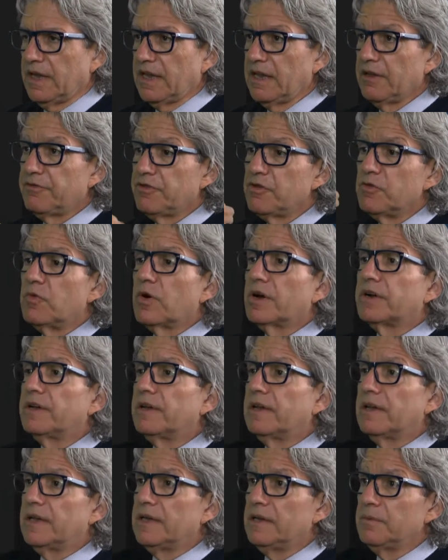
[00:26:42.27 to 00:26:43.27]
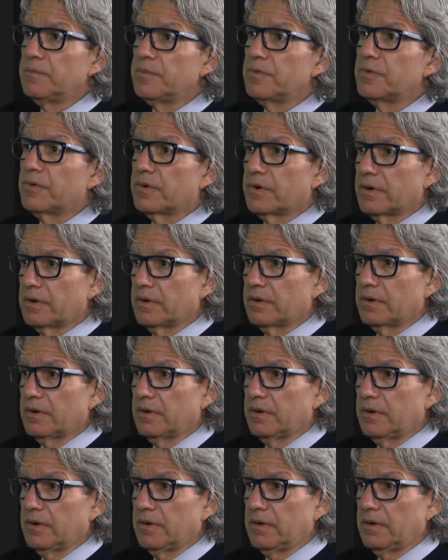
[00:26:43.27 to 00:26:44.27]
If you want to import
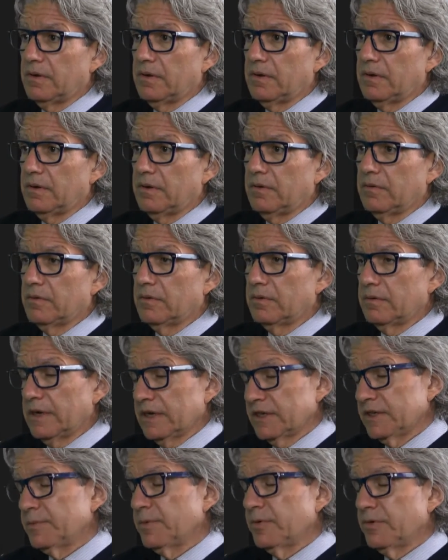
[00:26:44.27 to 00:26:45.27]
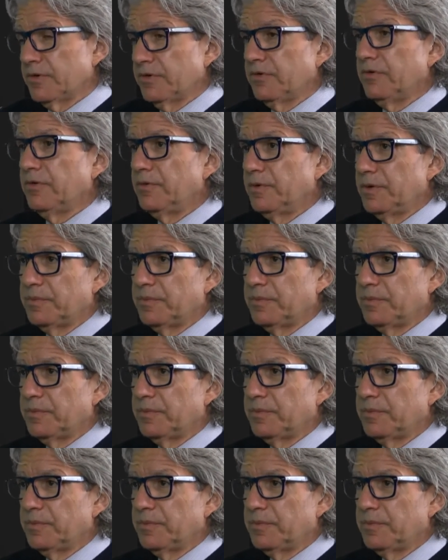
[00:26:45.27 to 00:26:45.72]
or export to,